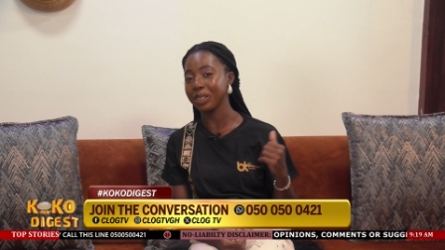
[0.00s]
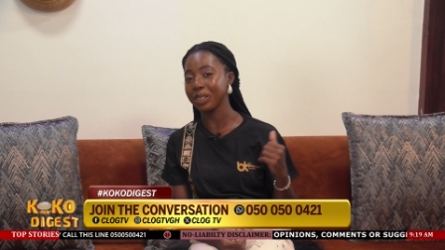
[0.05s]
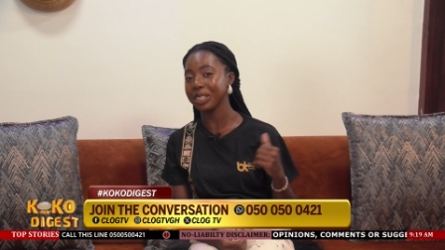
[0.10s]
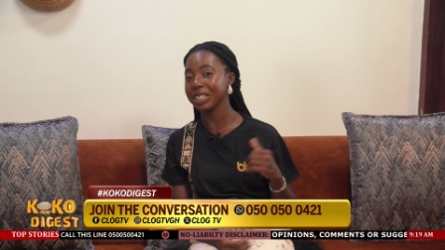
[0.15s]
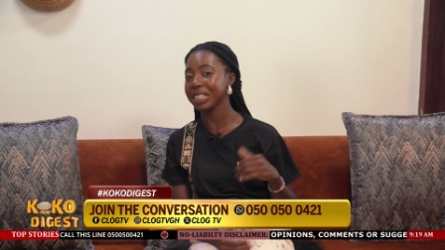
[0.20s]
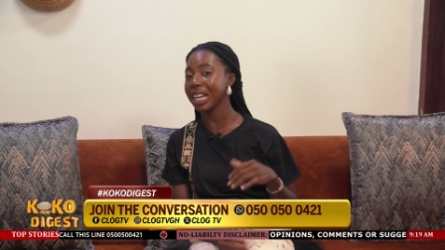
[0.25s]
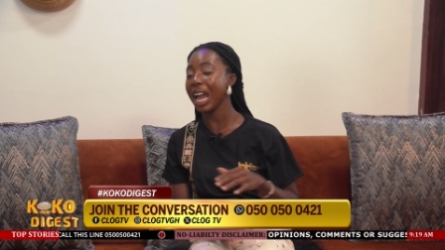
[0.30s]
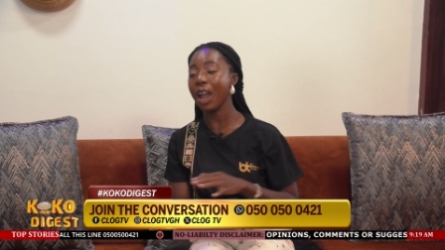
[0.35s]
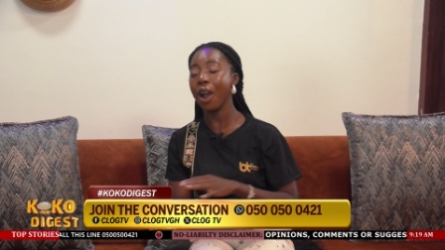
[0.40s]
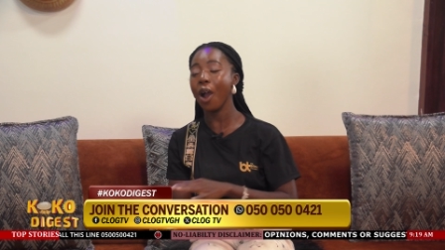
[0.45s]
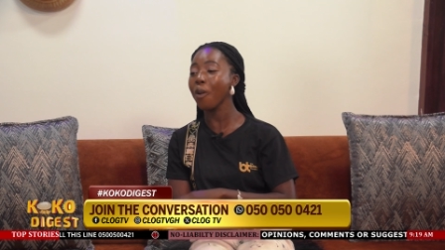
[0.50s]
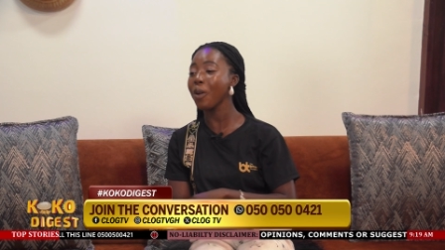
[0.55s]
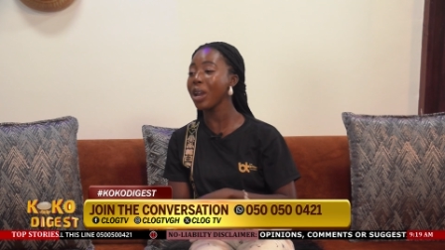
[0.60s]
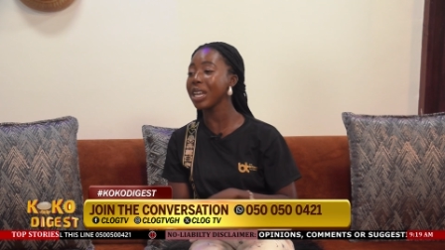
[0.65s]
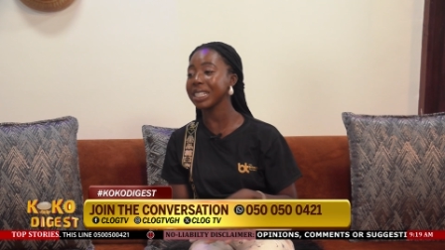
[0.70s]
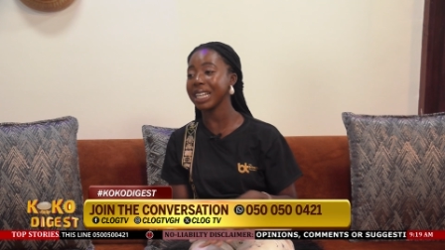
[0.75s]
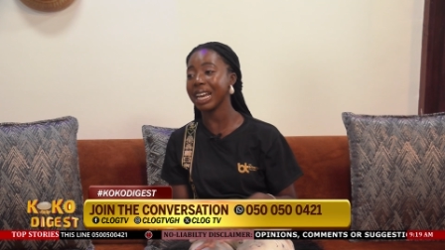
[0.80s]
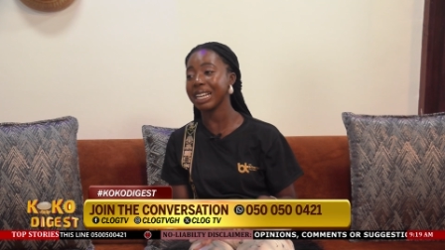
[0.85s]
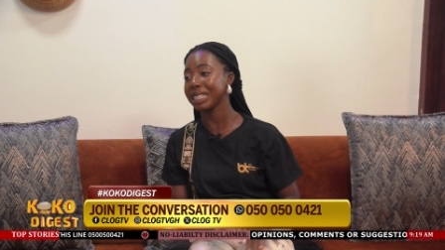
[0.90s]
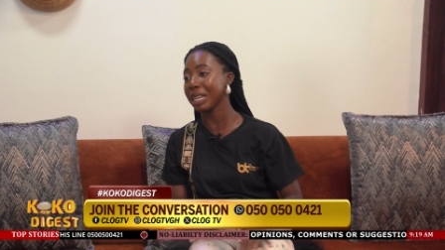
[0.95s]
house, I
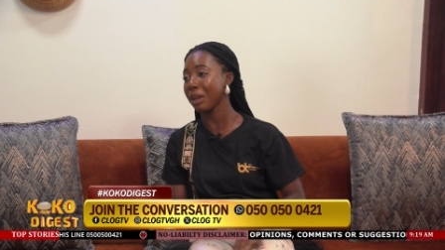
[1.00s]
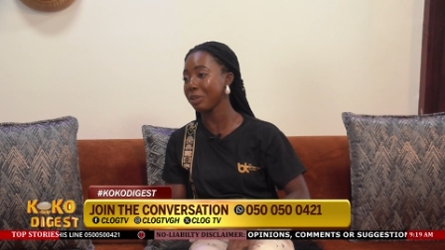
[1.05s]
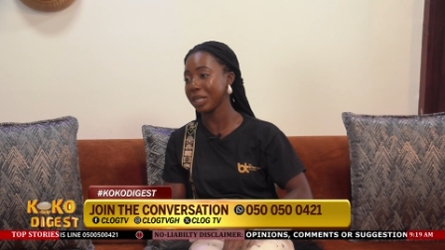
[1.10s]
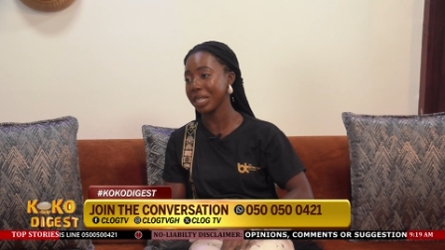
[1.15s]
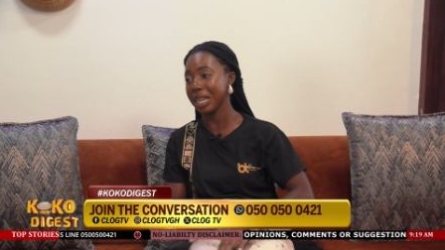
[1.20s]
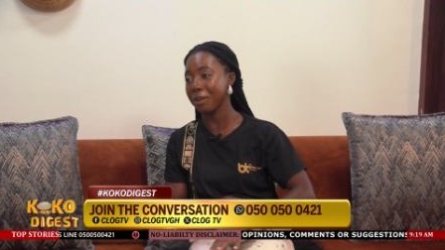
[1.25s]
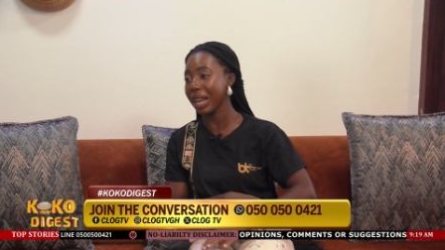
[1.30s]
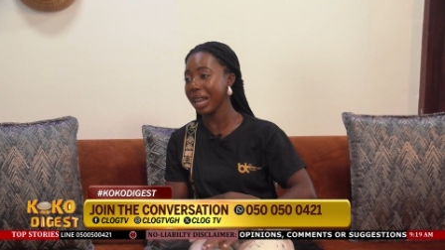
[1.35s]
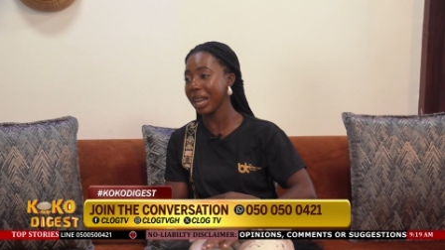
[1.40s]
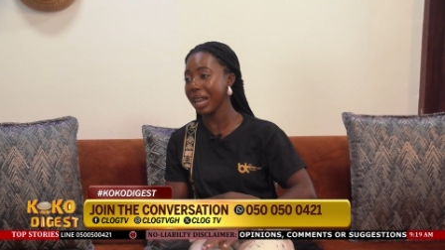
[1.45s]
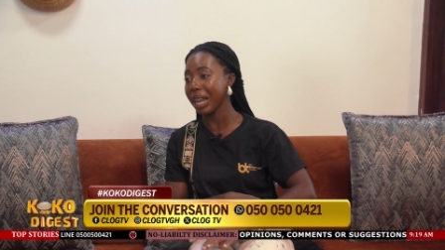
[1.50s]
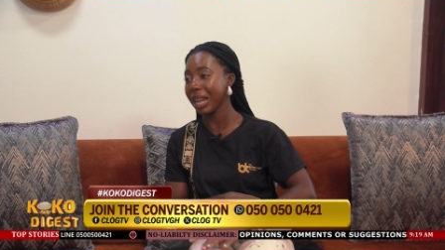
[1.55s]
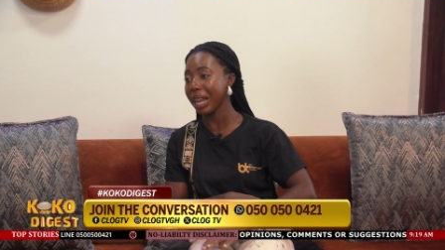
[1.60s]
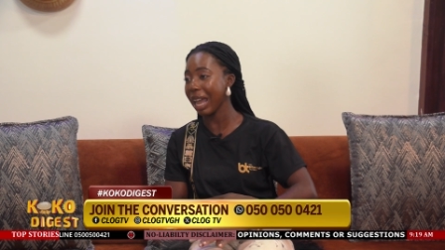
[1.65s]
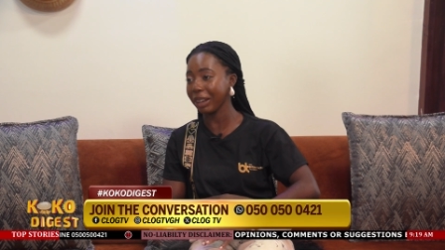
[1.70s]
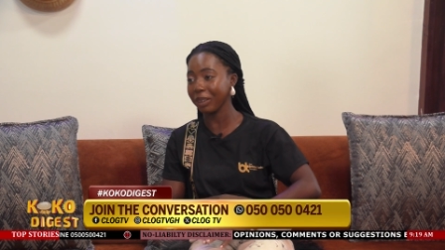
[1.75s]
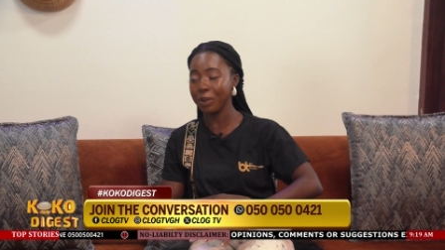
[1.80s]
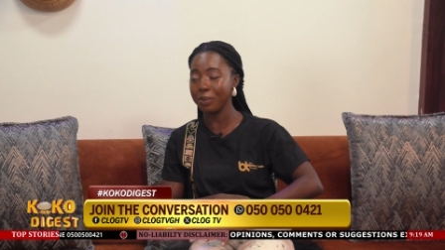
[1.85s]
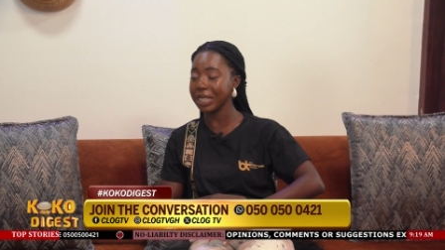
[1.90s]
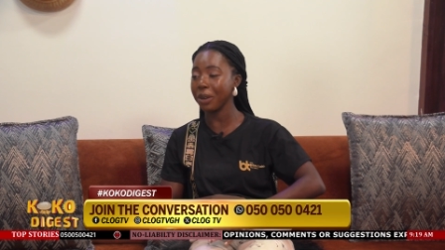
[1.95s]
always accept them. Yeah.
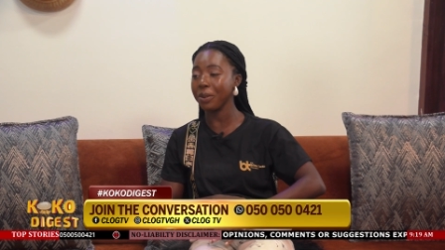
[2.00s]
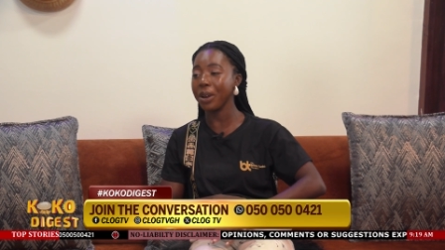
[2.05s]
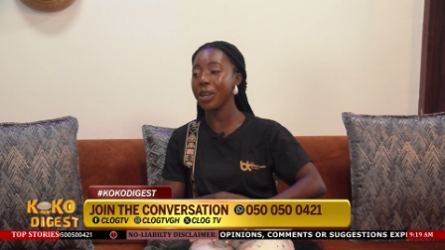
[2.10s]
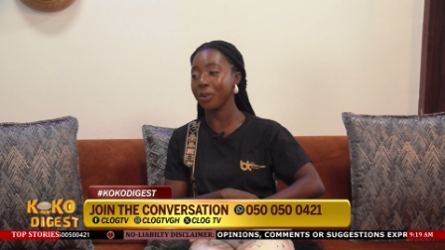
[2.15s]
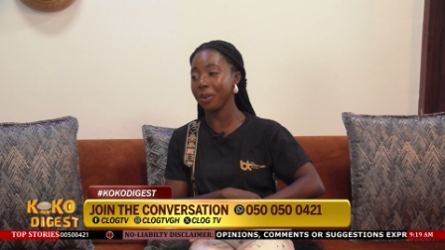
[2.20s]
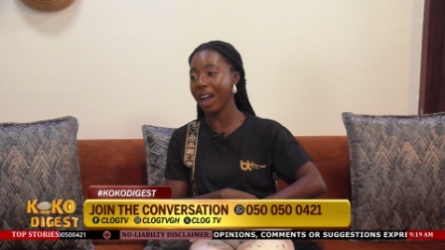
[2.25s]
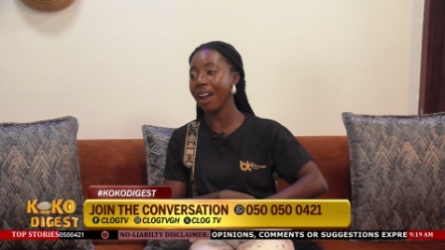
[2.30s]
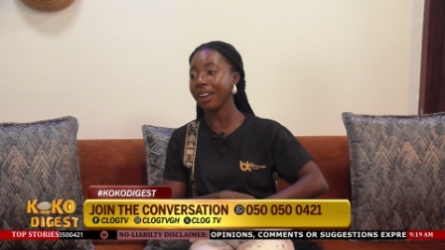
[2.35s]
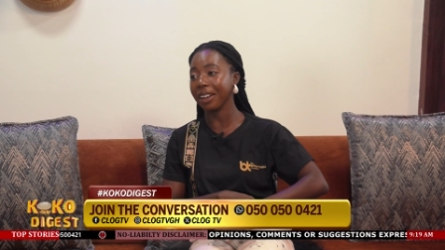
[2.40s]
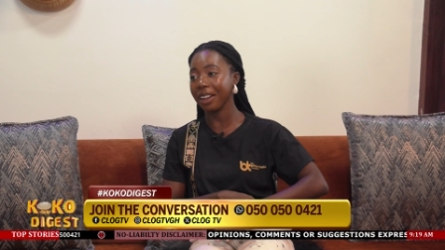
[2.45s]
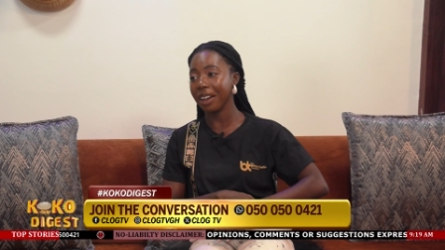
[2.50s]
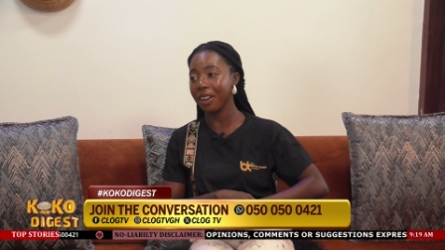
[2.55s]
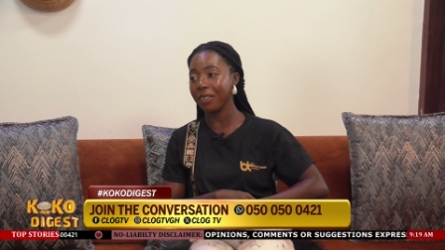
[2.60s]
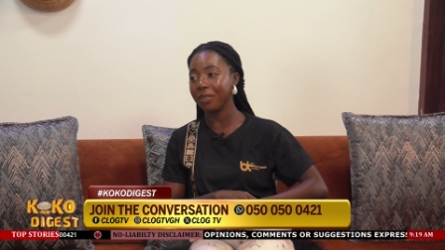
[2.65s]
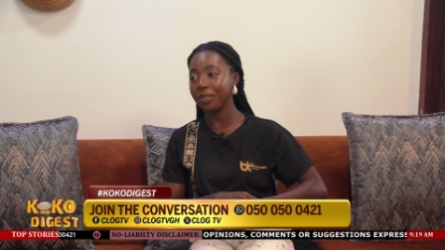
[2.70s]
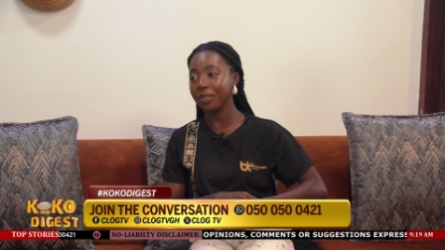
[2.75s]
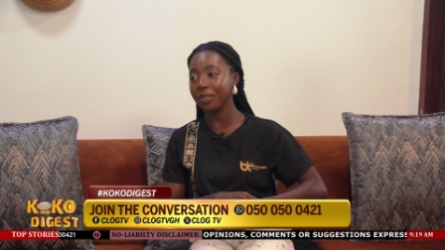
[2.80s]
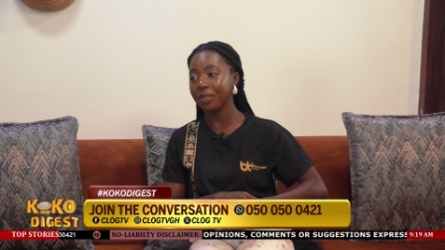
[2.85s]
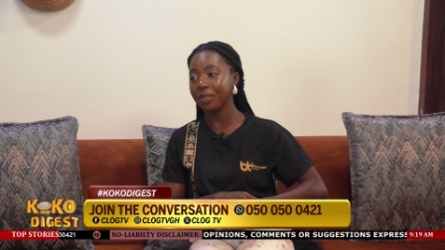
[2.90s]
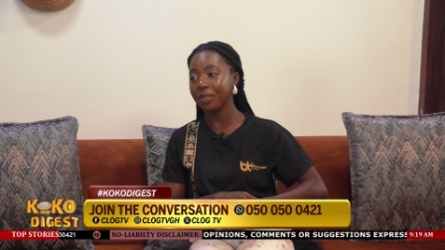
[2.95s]
Like no matter where you
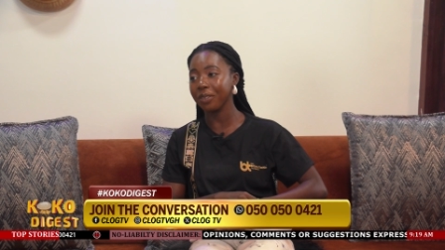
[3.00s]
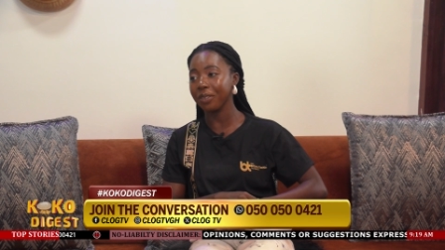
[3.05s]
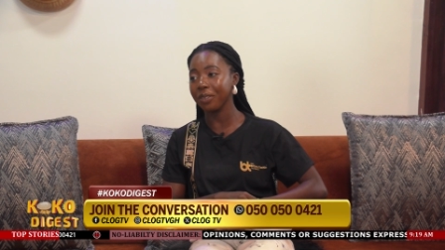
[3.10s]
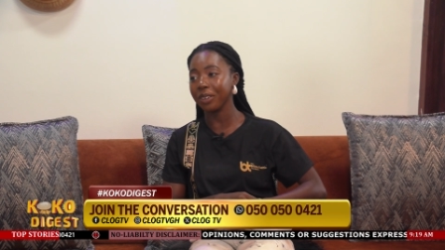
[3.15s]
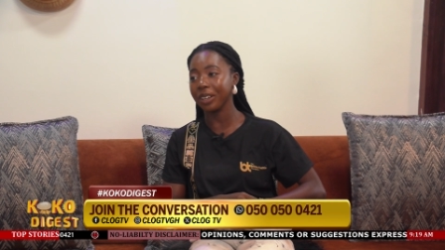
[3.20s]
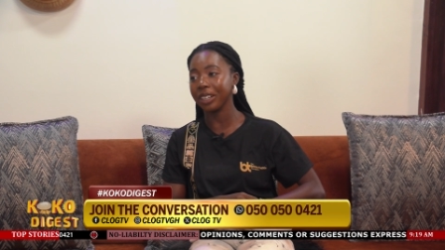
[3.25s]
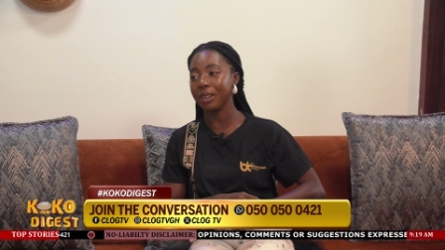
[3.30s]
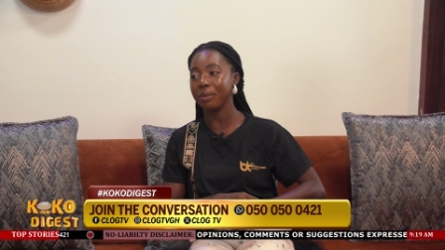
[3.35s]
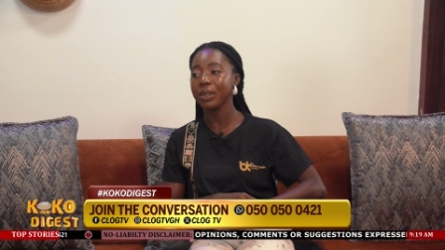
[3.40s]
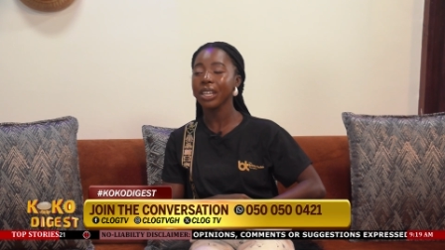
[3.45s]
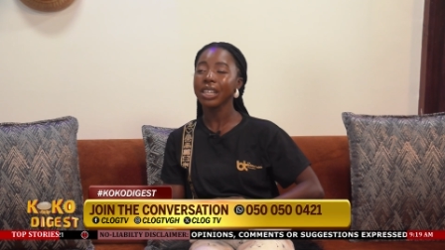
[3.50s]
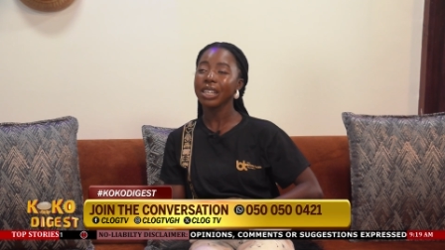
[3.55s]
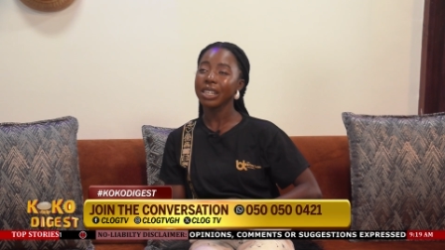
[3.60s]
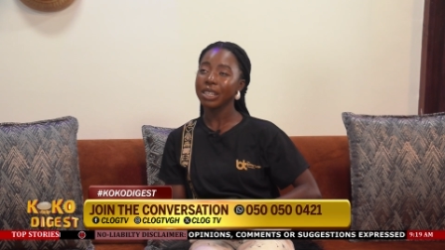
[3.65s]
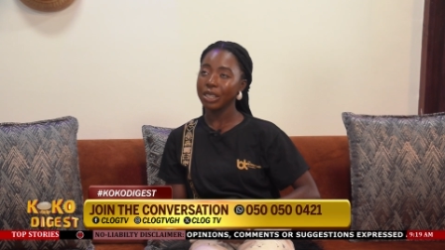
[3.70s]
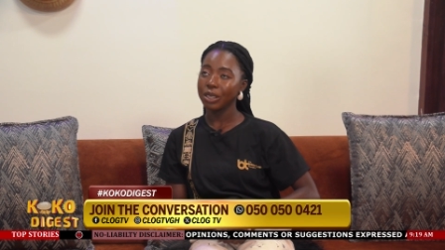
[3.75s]
are, I'll come for them.